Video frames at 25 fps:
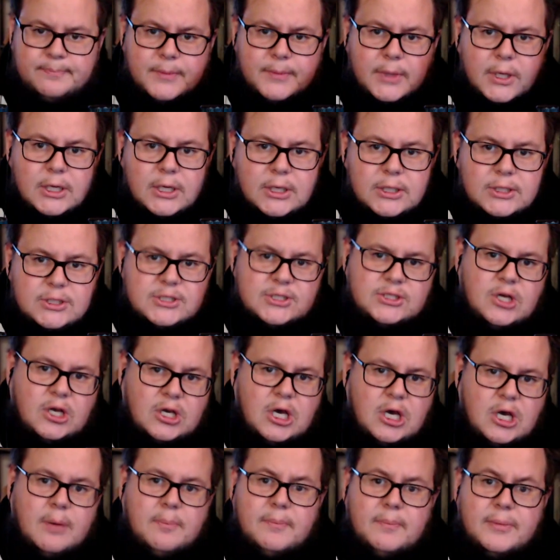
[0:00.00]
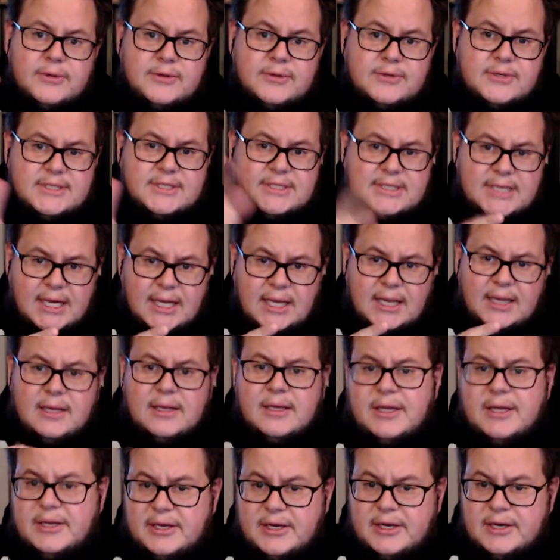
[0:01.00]
stock up to sell in
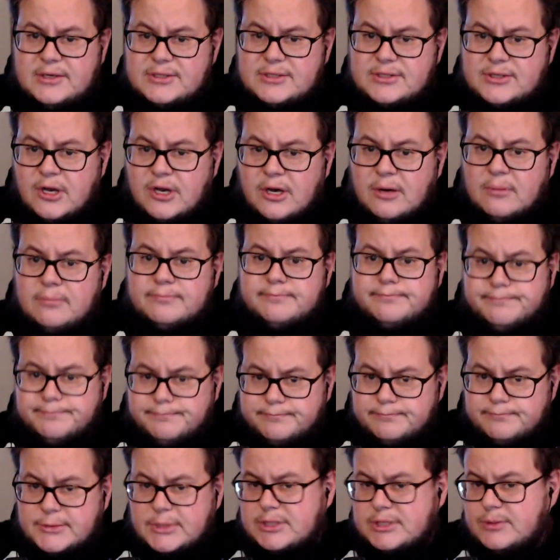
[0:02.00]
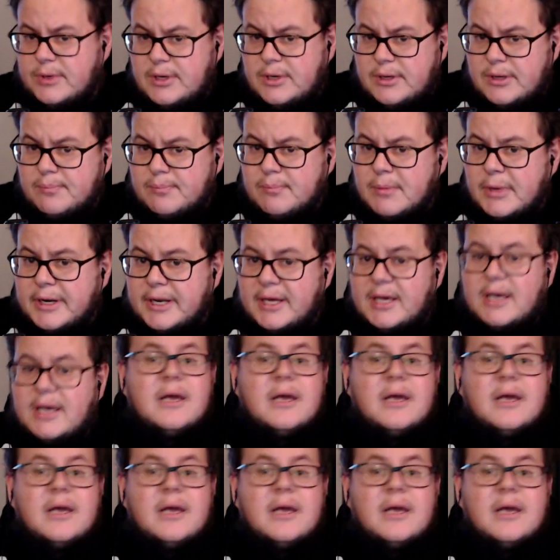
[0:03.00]
the years to come, because they want to make money.